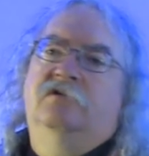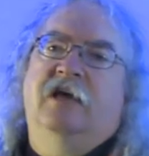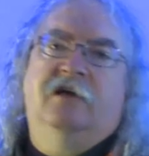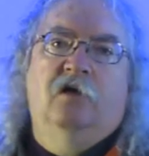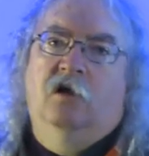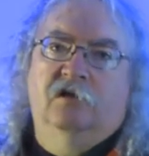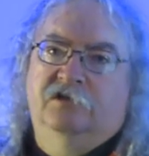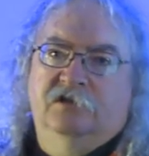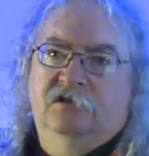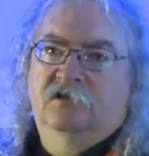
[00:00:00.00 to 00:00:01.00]

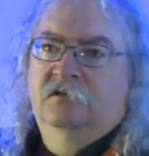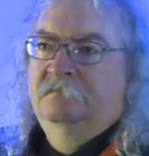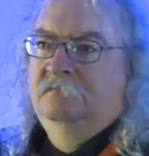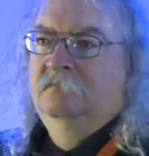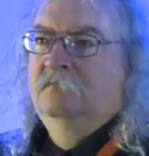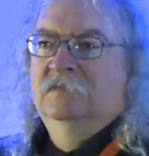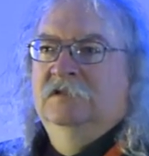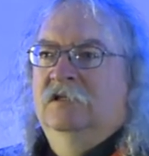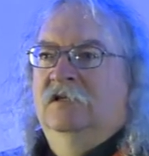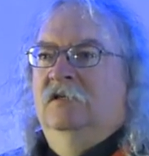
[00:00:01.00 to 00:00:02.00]
technologist.
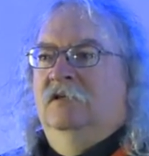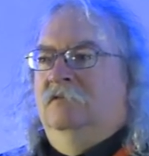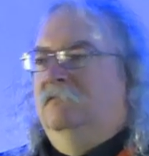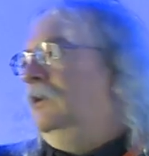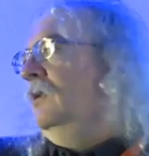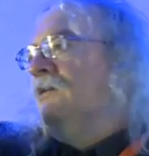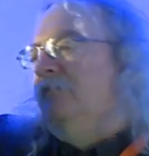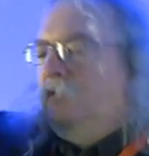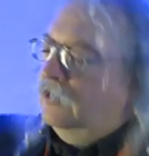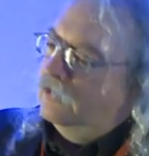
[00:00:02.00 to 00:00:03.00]
We
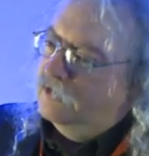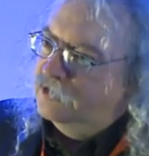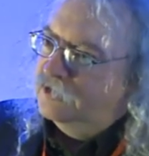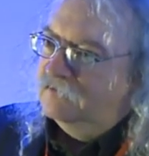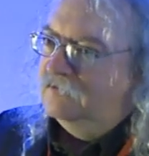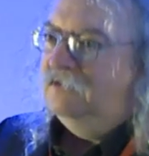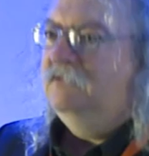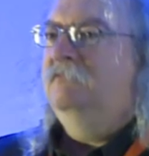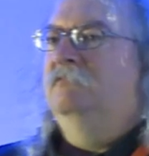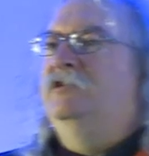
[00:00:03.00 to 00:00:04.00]
love recursion. We're